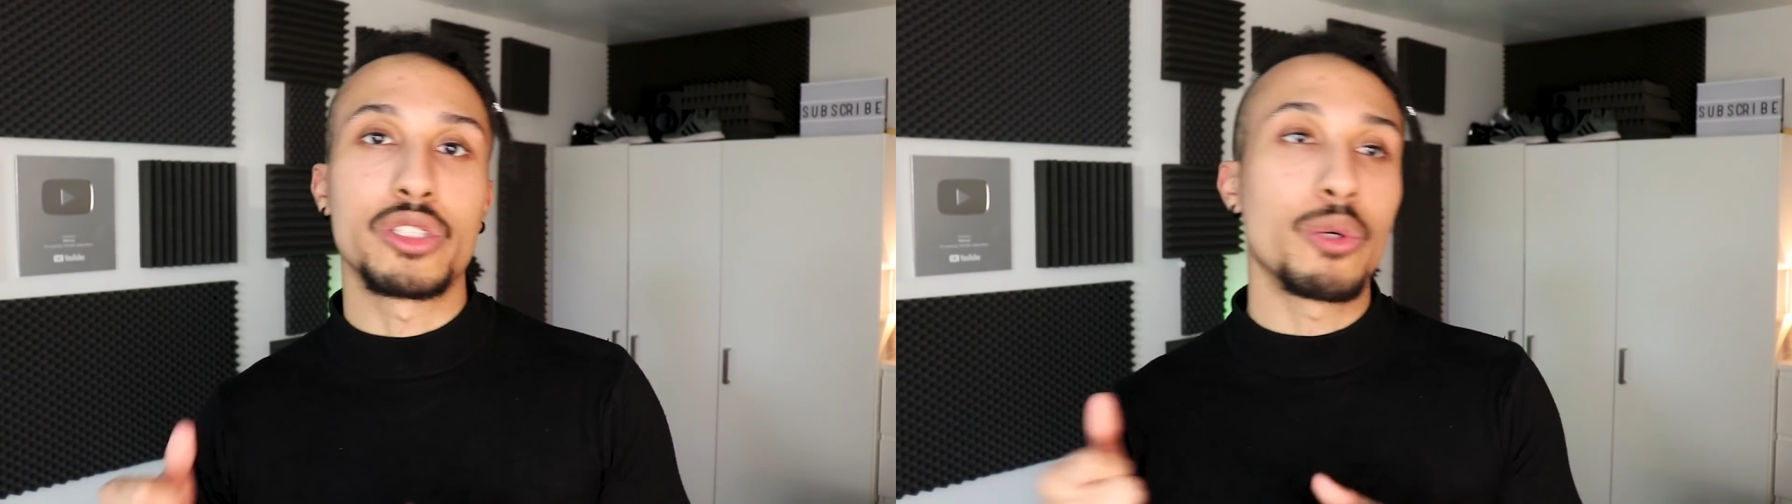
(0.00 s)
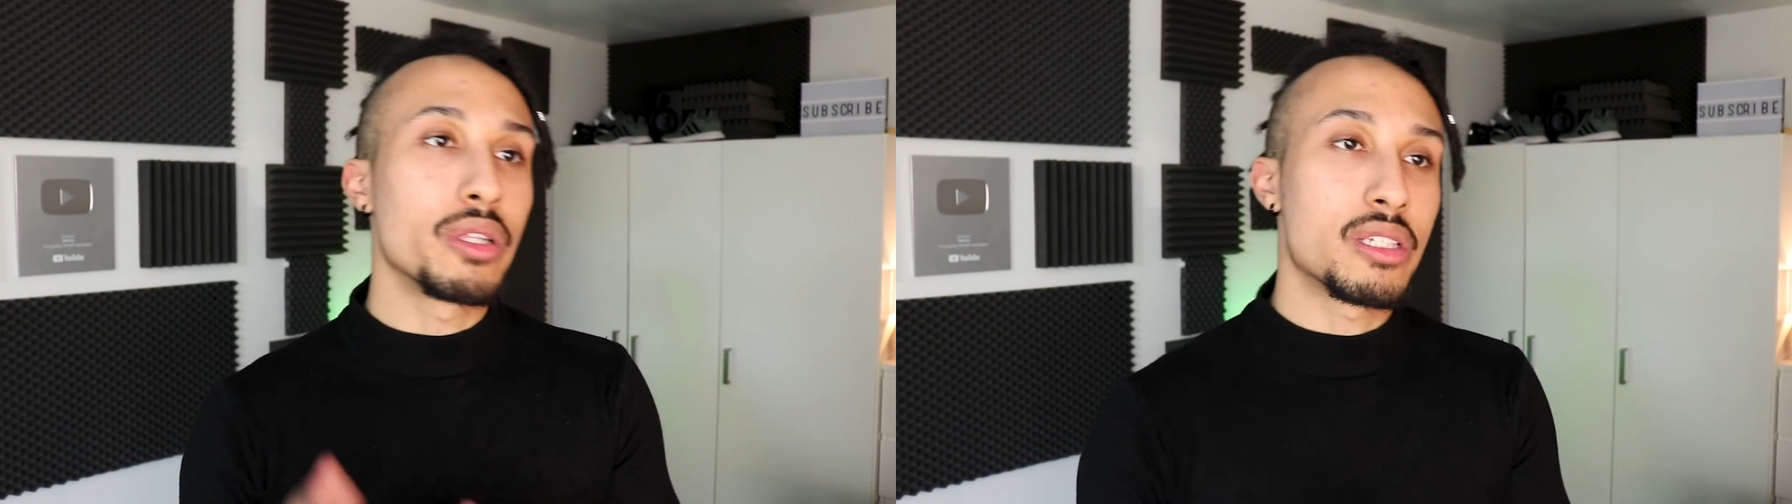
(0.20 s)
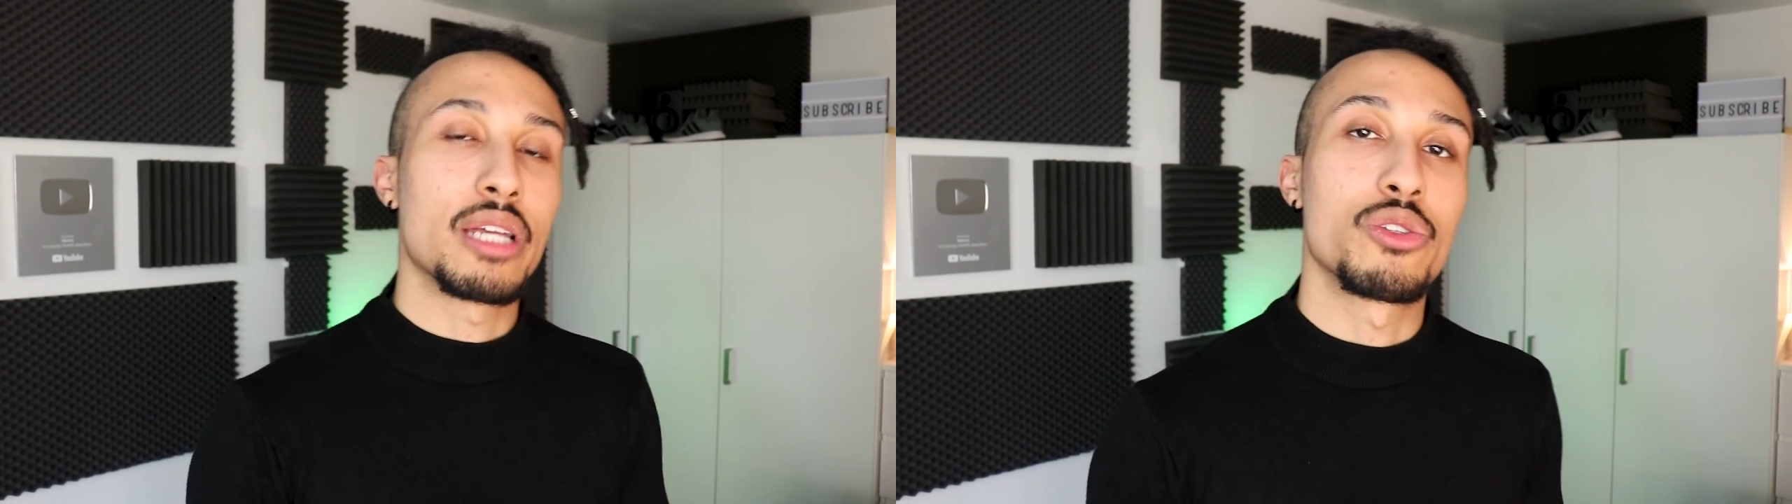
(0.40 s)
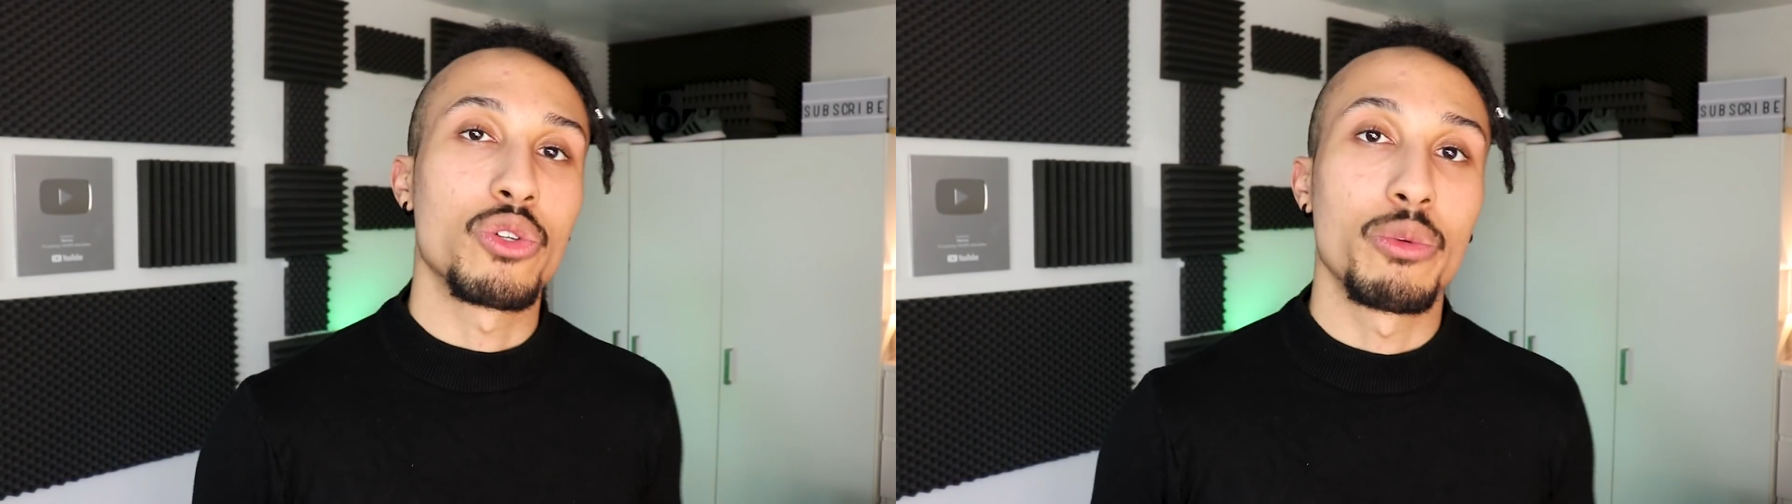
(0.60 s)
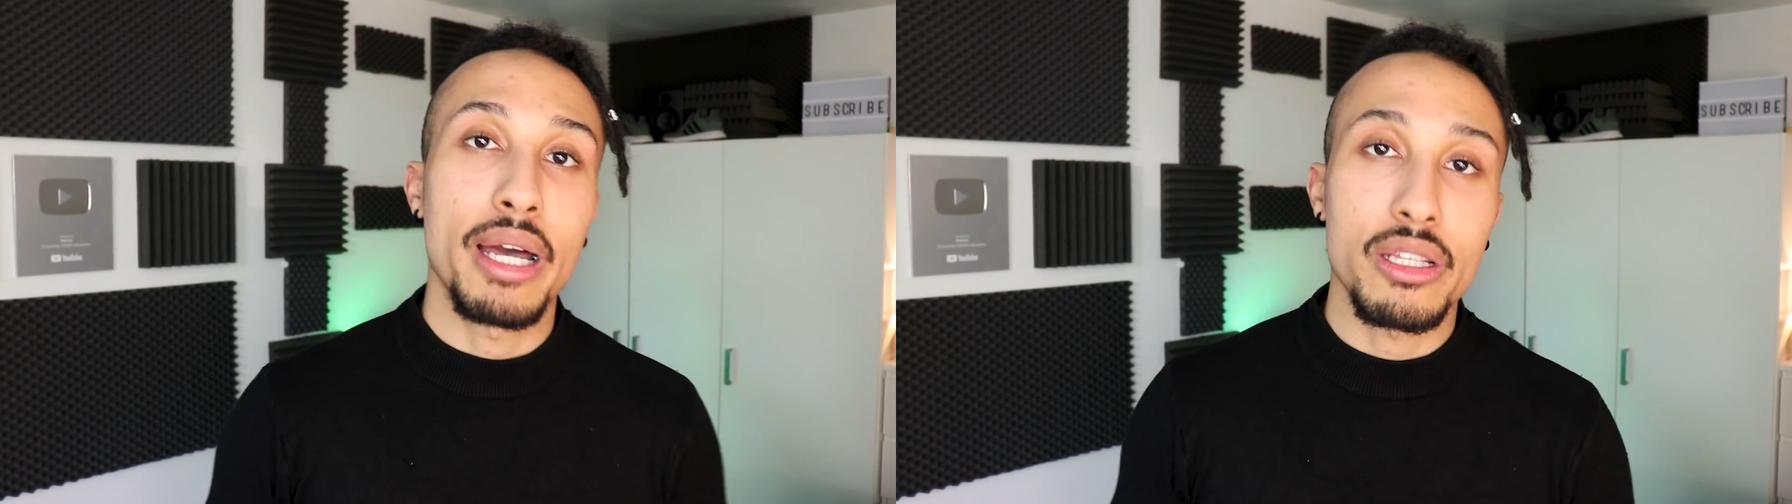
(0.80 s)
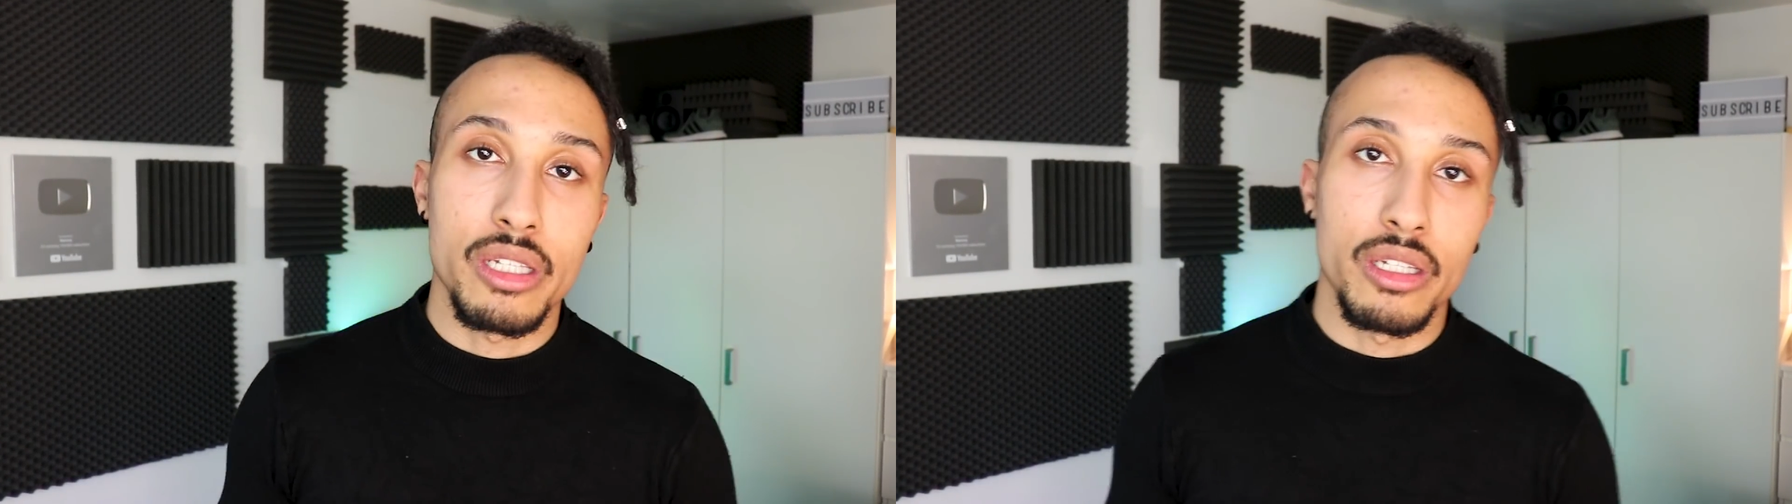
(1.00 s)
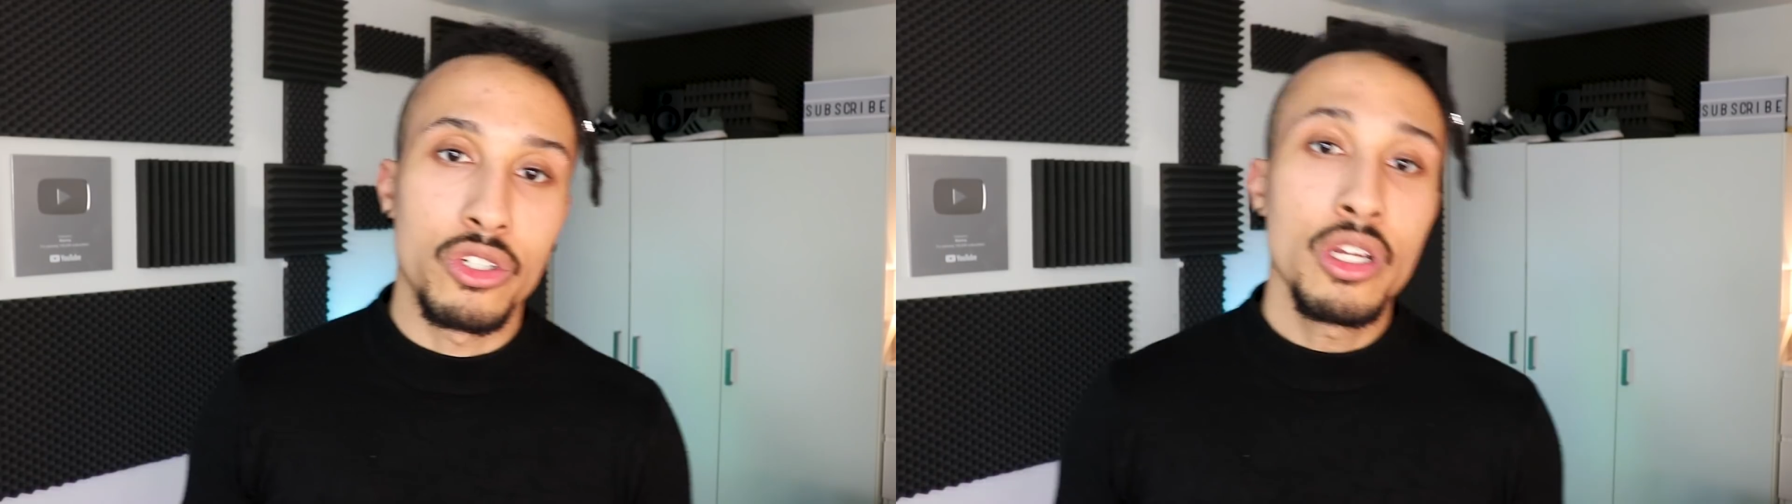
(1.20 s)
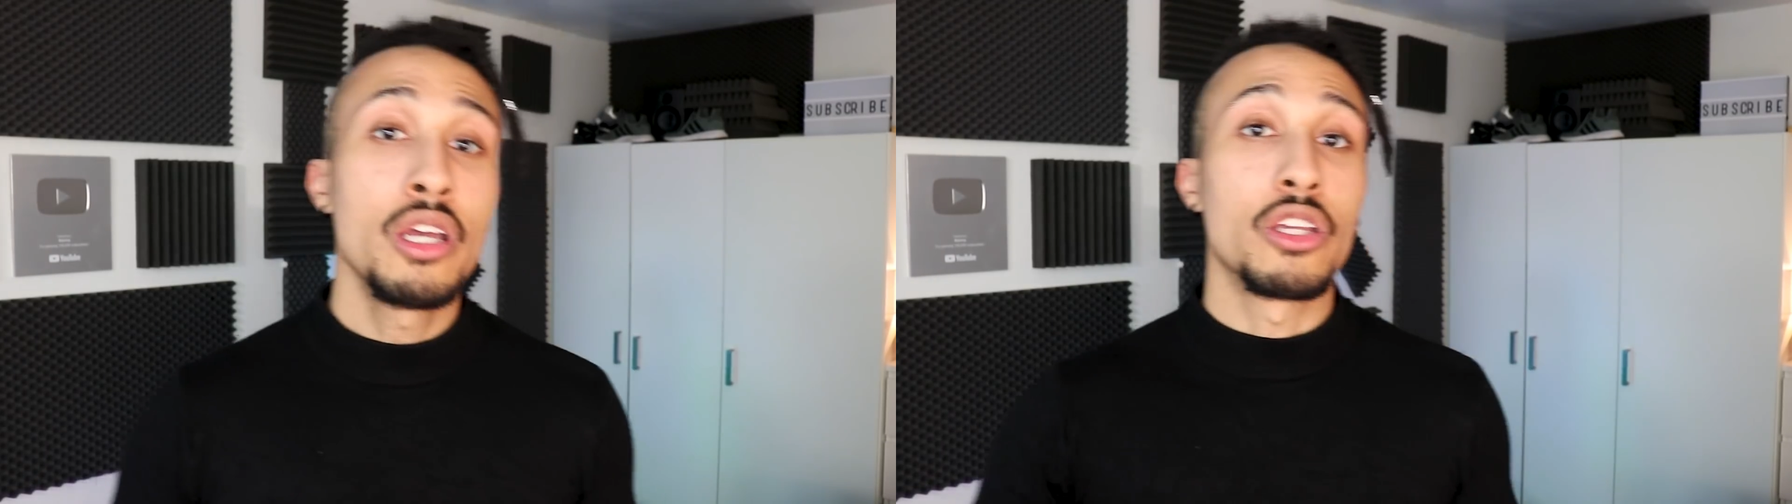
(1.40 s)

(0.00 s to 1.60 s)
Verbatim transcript: someone sends you a message